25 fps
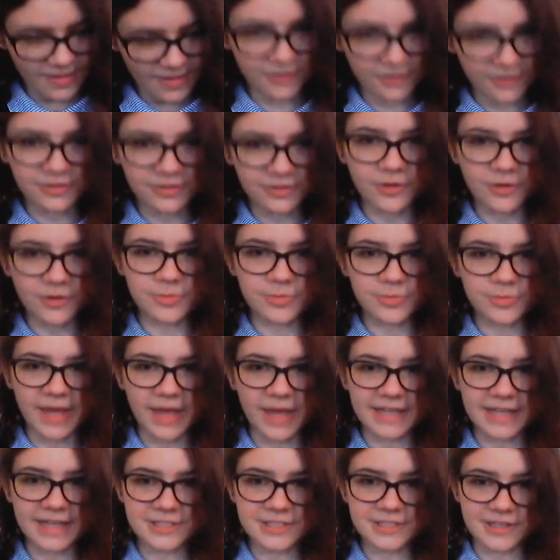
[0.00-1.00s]
on
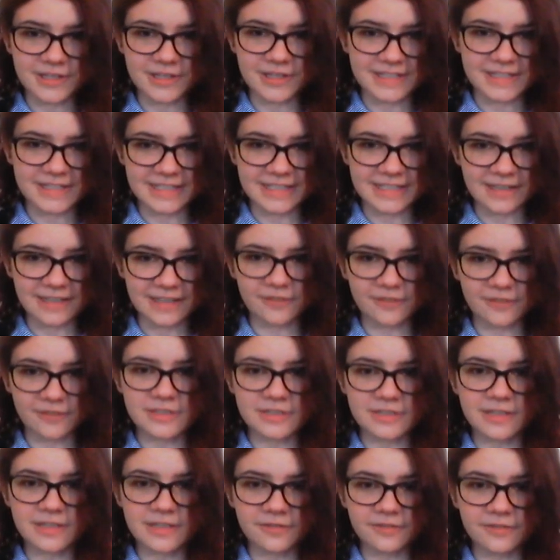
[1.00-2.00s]
page 13, after
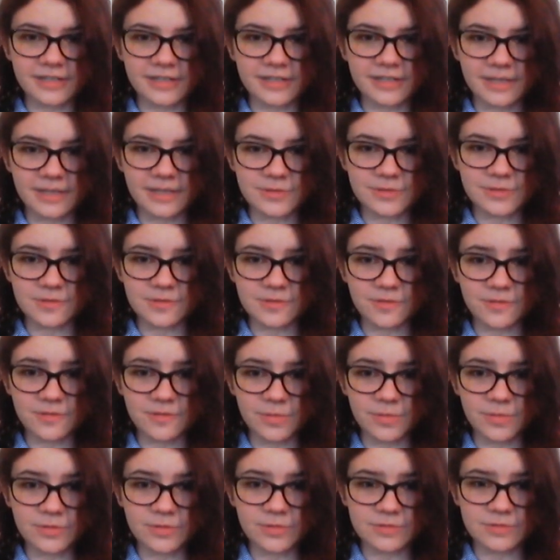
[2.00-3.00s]
suffering an episode of
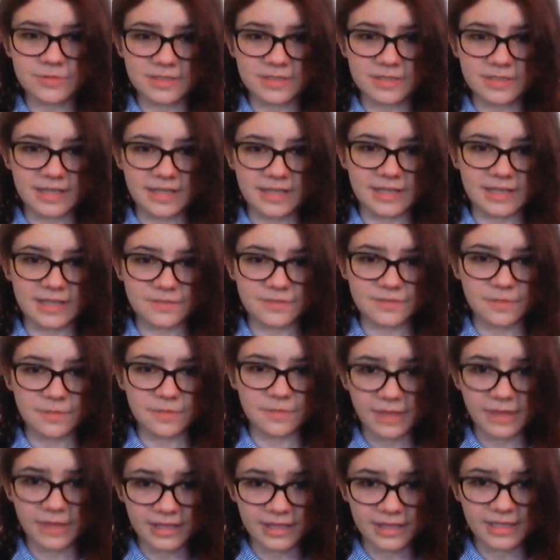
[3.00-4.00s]
abuse at the hands of her
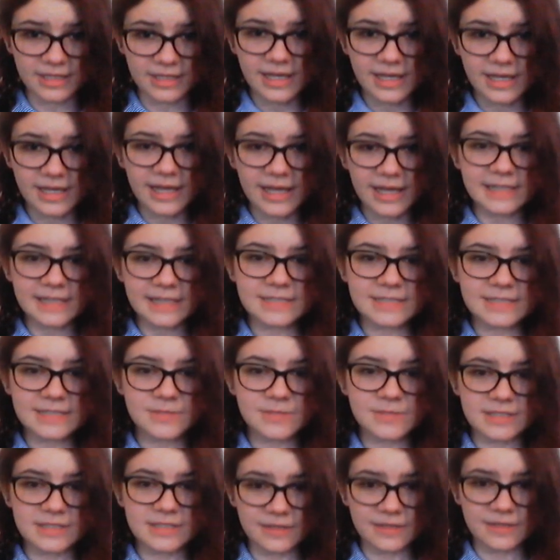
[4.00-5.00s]
mother,
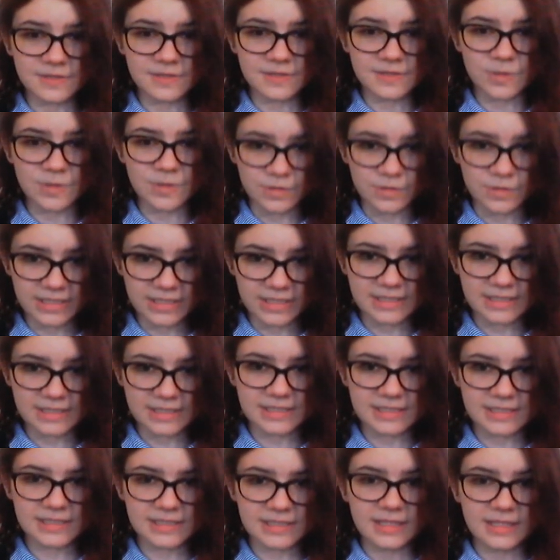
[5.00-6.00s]
Elizabeth tells the
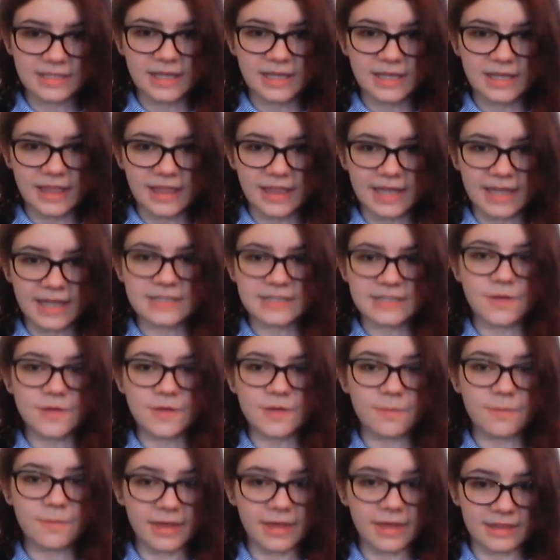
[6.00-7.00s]
audience that her
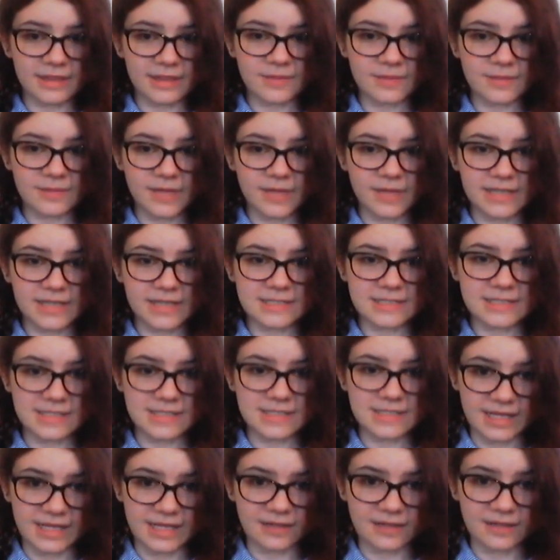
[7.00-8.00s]
mother began to
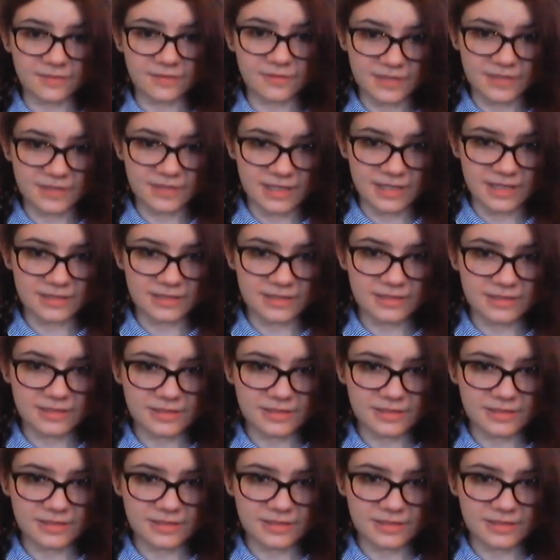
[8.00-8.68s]
sicken after that.